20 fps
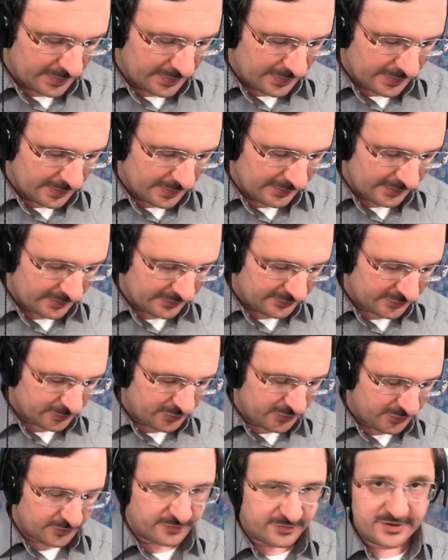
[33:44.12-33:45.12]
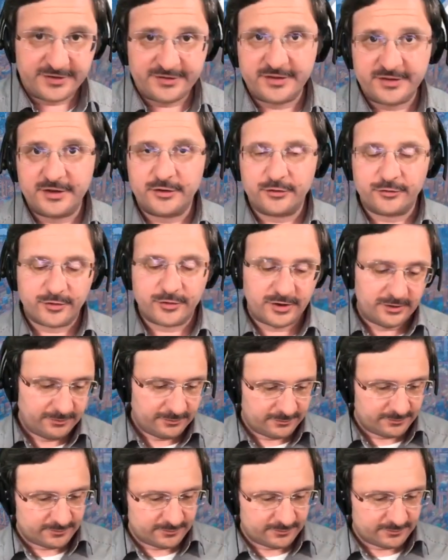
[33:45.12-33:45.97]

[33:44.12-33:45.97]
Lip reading: And let's compute this integral.